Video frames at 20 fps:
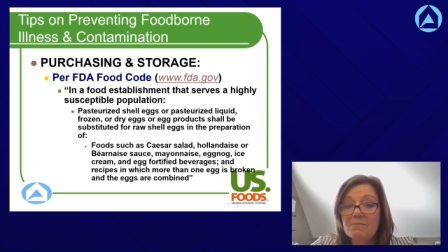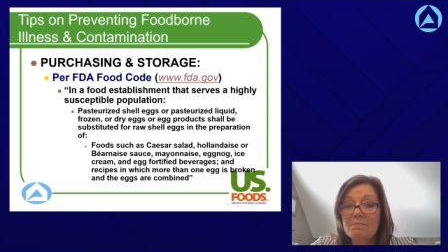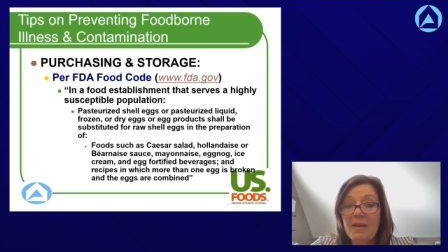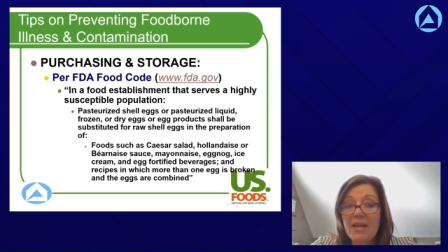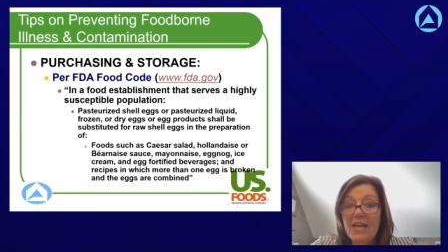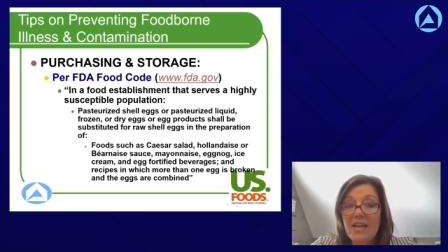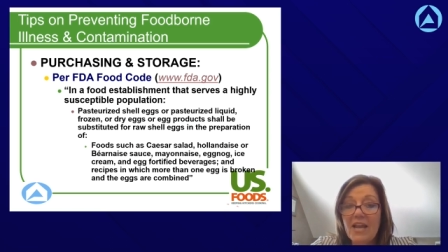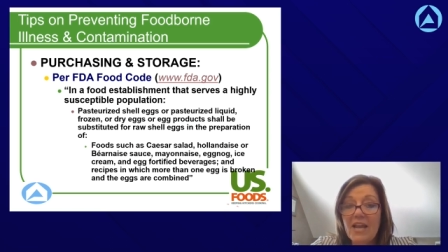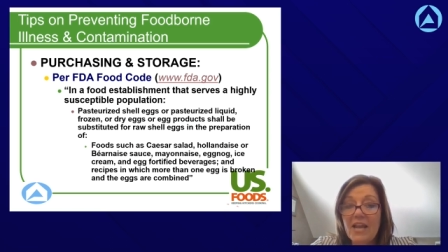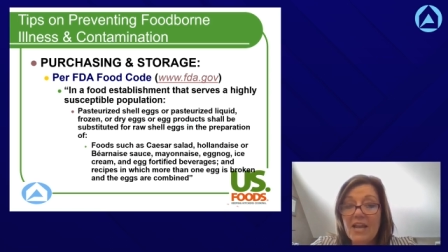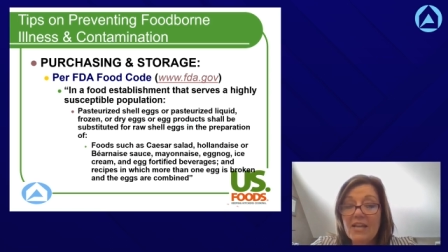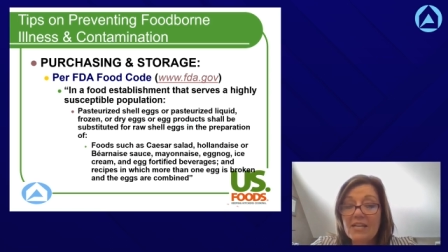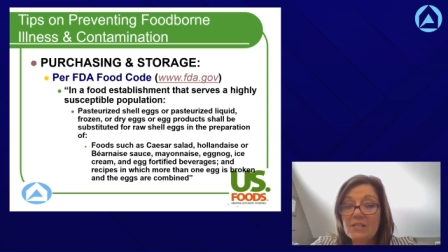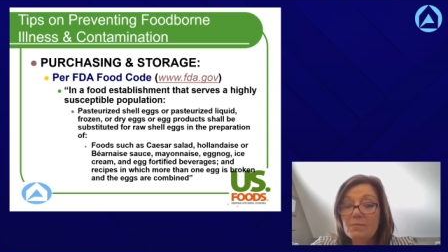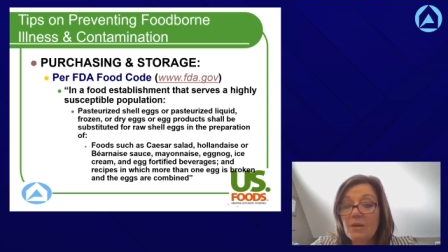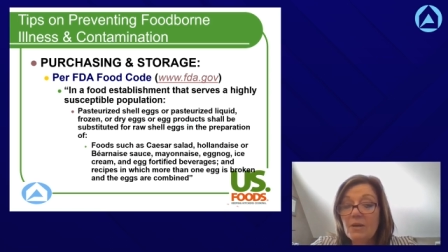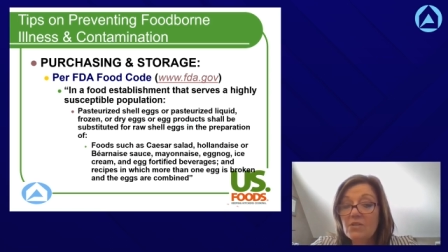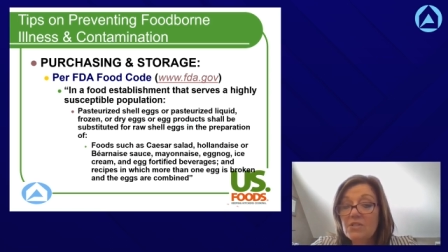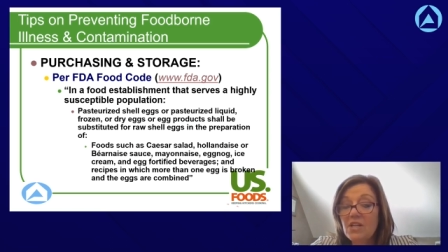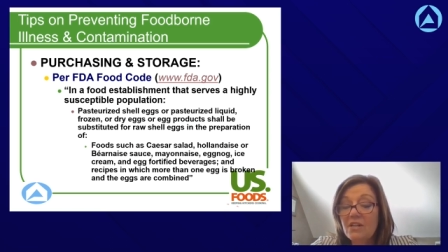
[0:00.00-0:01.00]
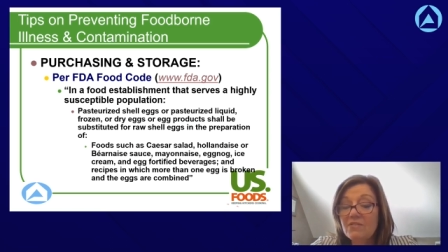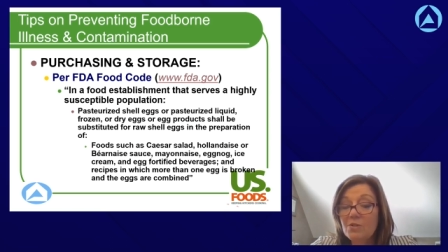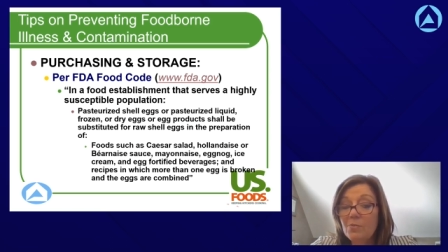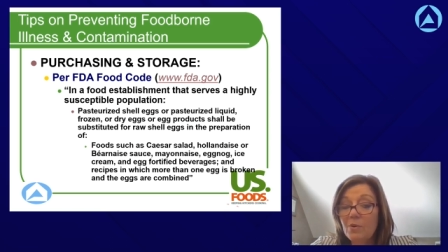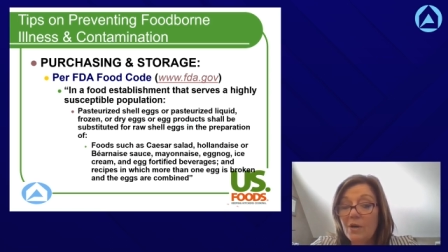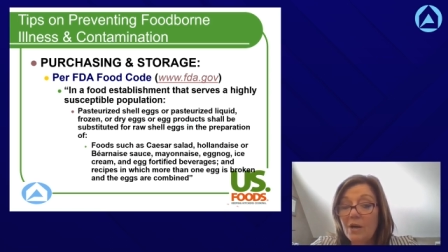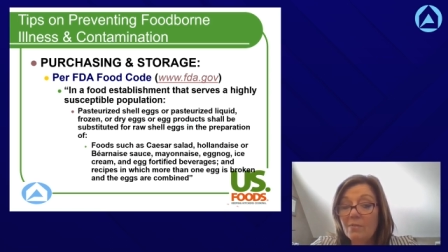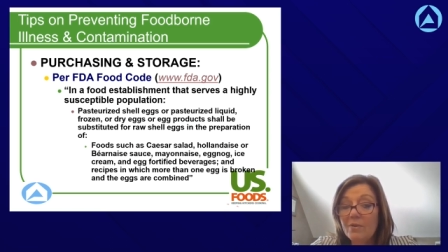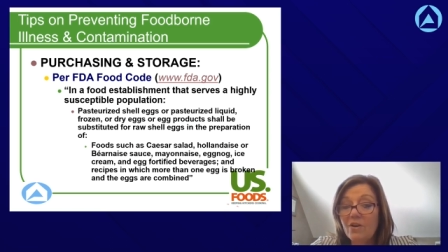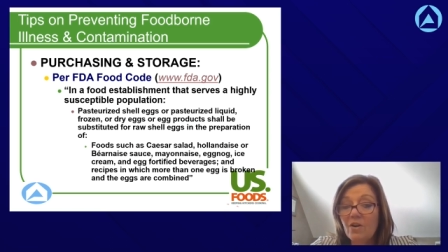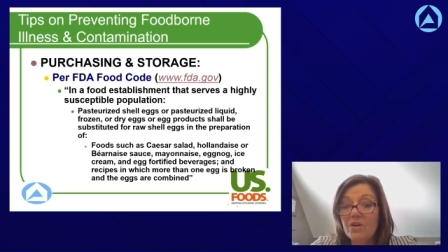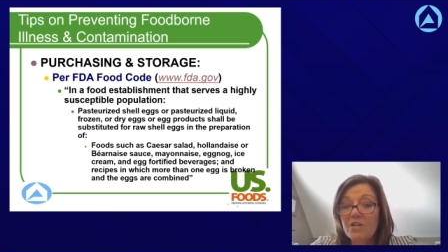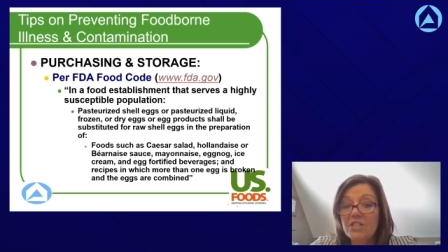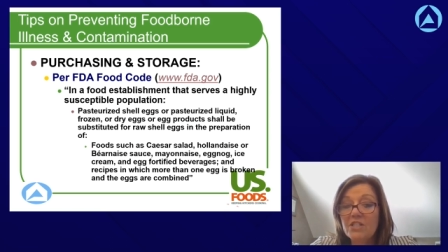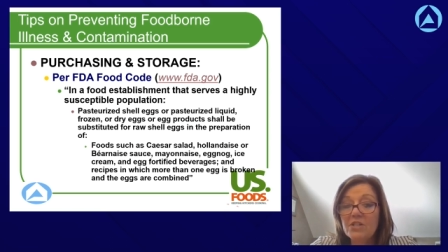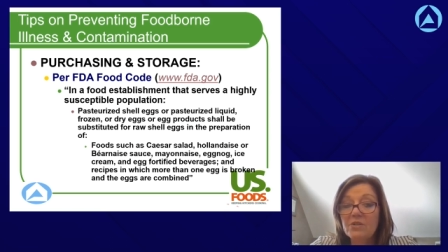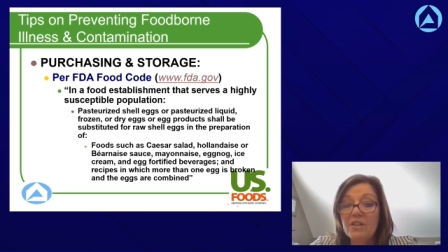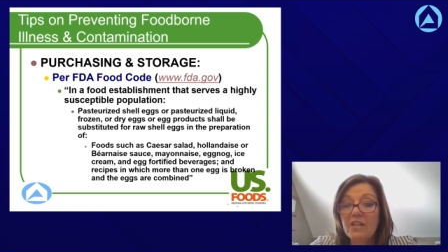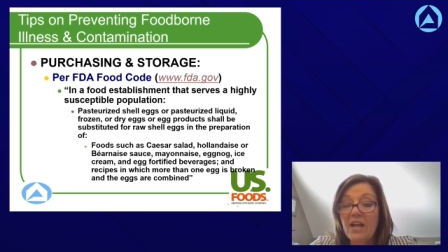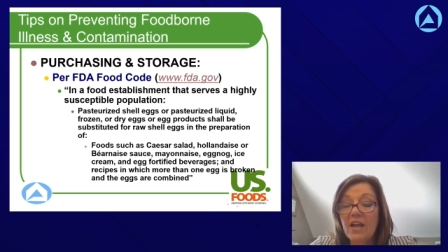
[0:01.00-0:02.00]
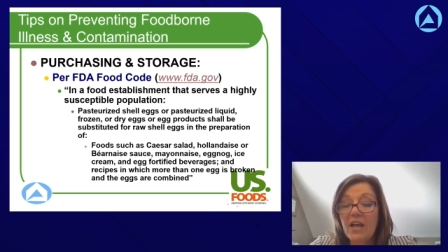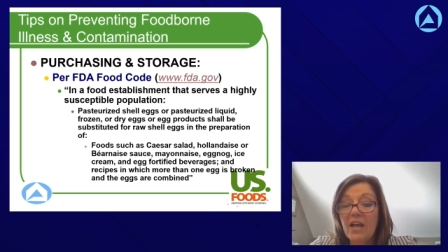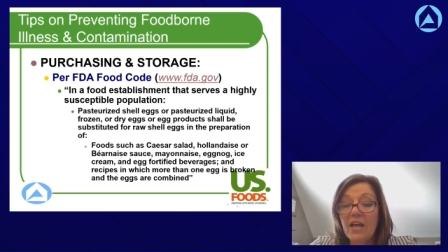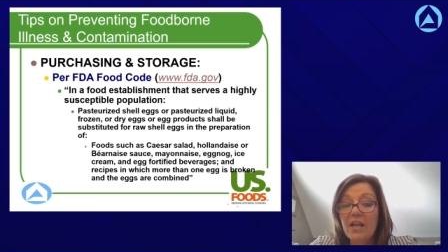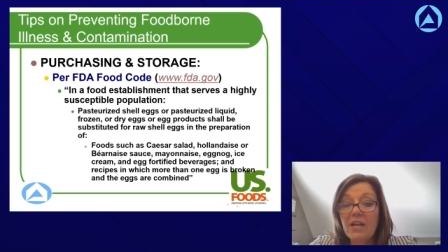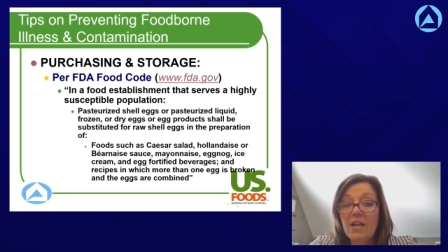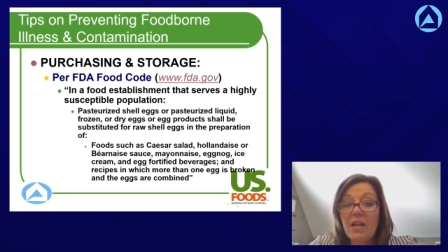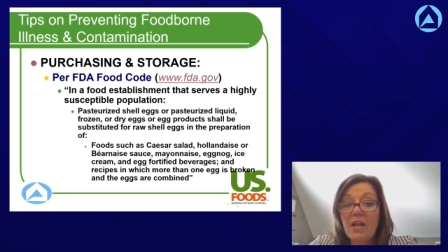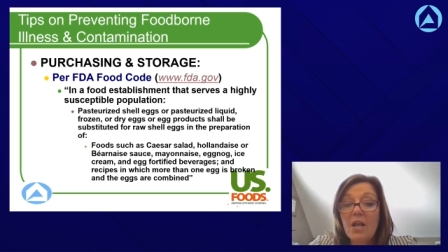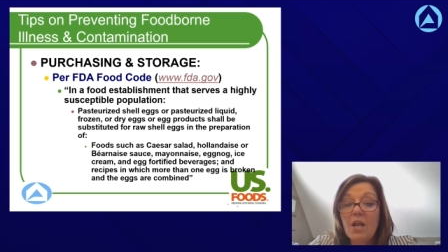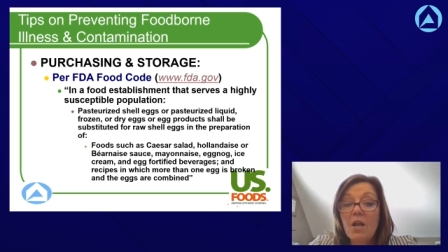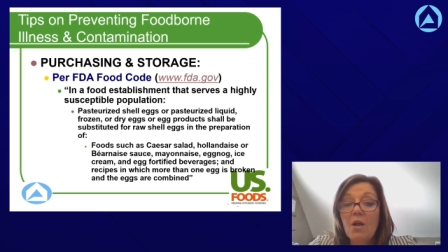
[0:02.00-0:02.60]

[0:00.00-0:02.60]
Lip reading: mayonnaise. Most of us probably aren't doing that.